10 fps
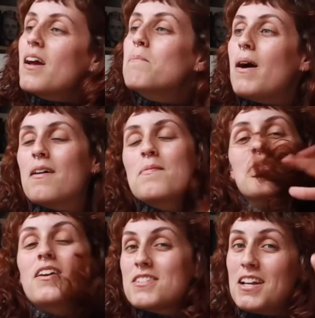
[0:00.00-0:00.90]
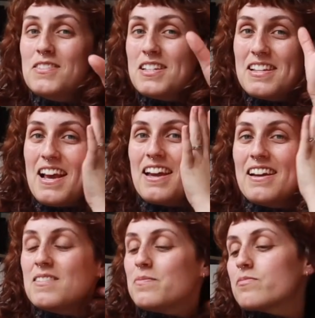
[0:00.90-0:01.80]
But I just have to
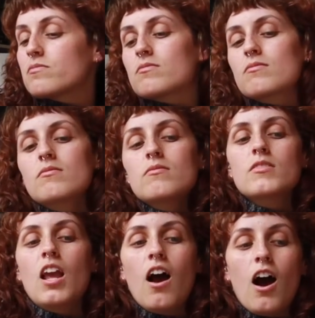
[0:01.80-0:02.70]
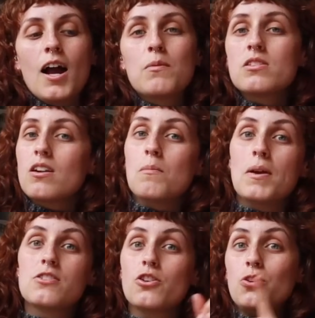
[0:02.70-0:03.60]
say, I was not
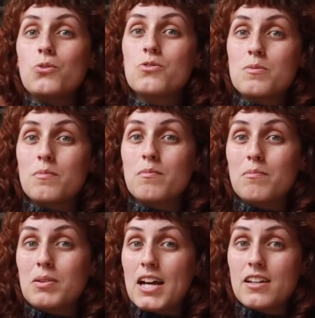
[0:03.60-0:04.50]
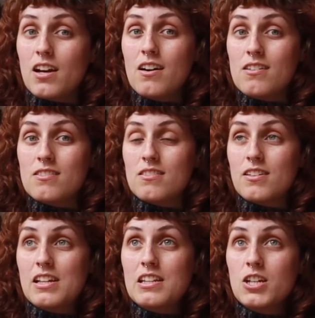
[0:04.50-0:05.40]
meant to use black yarn
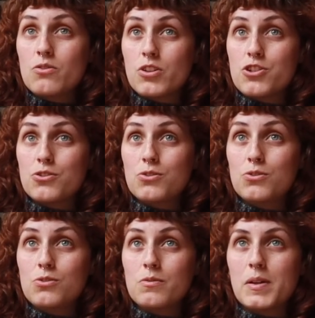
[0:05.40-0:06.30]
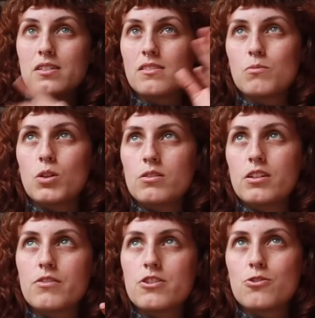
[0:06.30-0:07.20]
in the original, because, well,
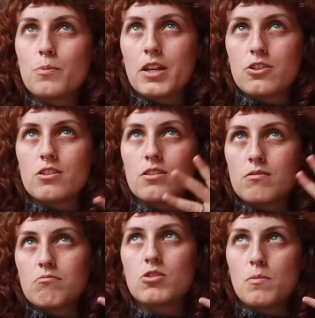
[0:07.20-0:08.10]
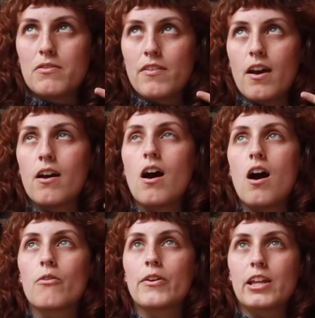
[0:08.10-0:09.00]
the original pictures, to be fair,
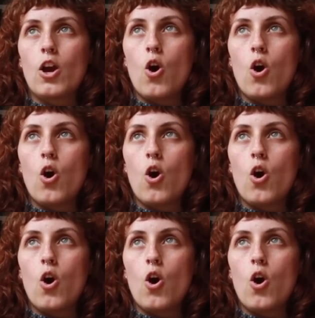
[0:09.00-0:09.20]
are really